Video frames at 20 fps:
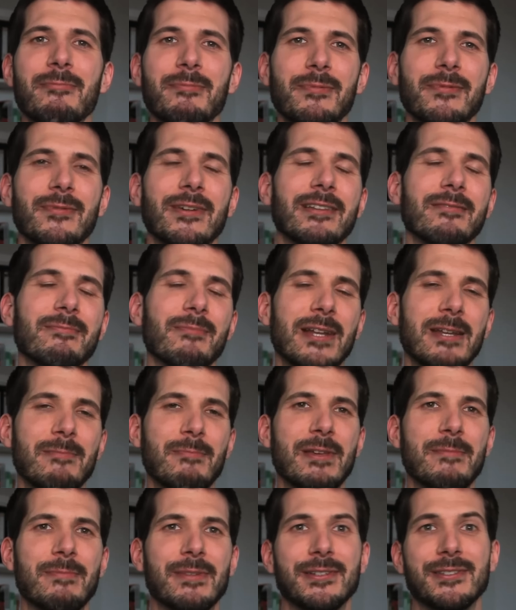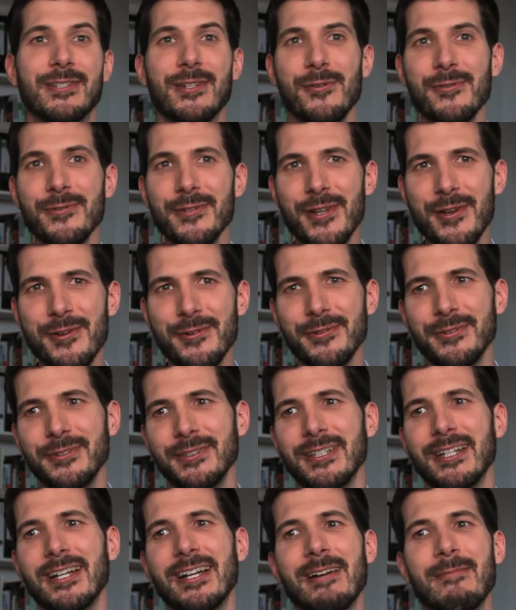what many people don't know,
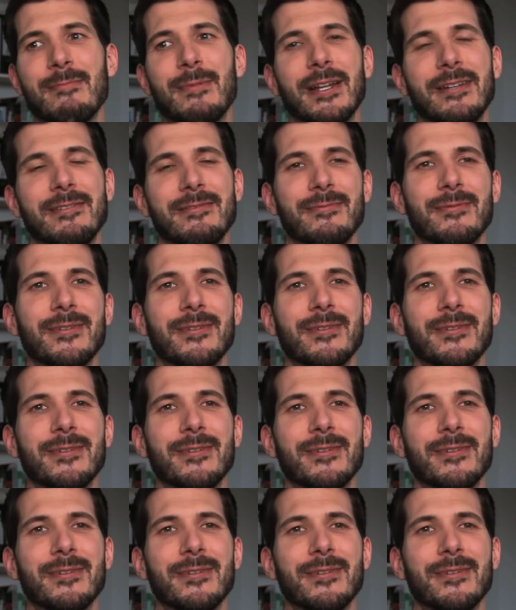but